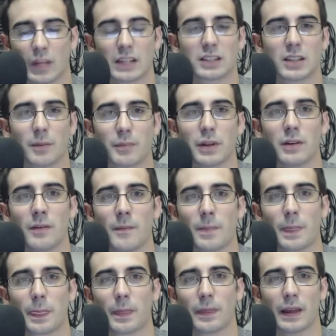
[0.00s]
That's something.
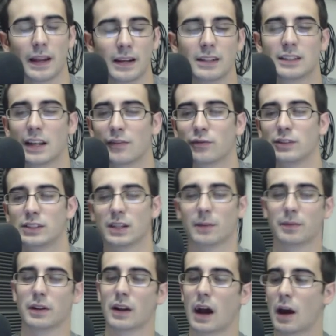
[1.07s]
That is definitely
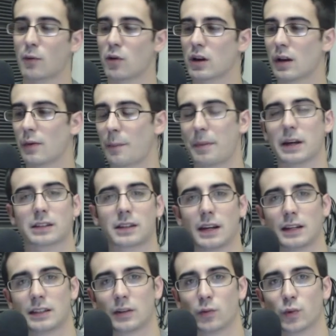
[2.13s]
something. I will give a best
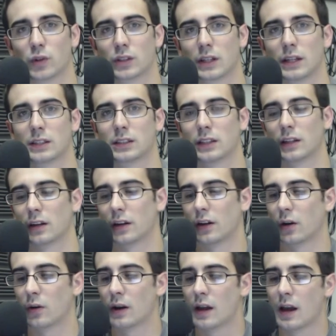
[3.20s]
case and worst case
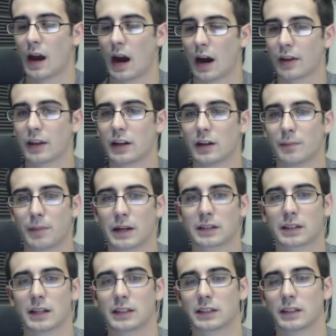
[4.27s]
scenario. I think your
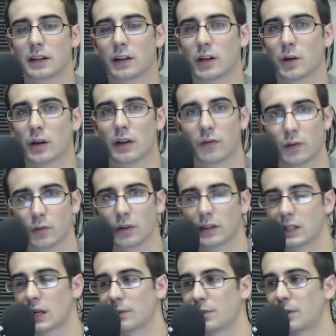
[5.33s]
best case scenario, if you were
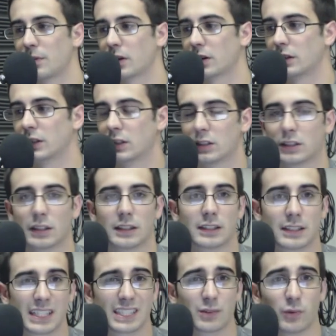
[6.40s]
the Tampa Bay Buccaneers,
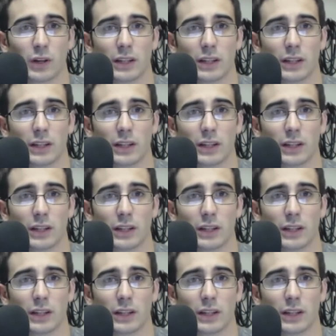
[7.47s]
6